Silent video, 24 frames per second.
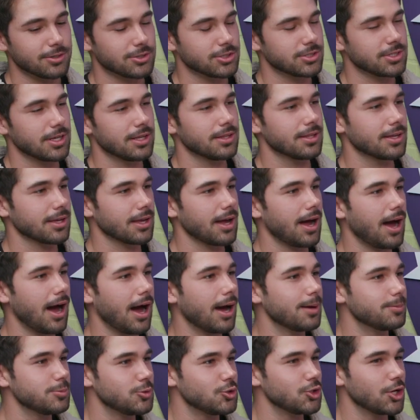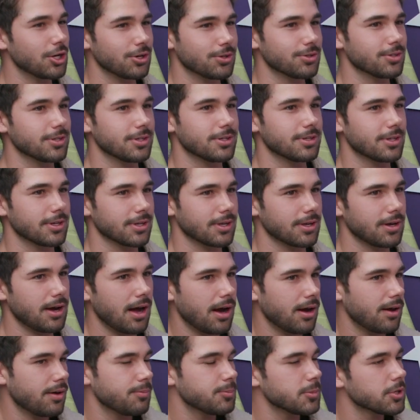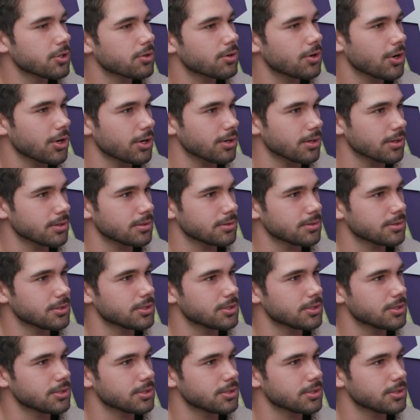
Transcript: understand, like, I'm genuinely like, I'm a little hurt.